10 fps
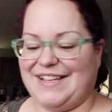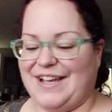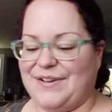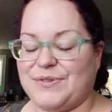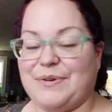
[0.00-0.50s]
I
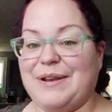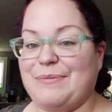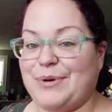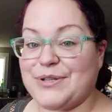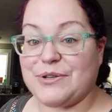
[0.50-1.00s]
was quite
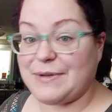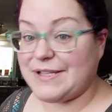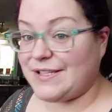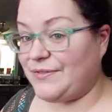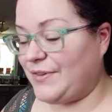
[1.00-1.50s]
impressed with
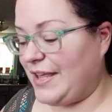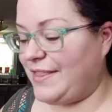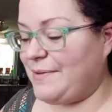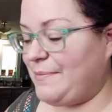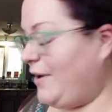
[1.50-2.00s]
myself getting
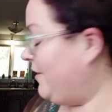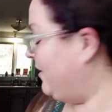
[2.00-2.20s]
them all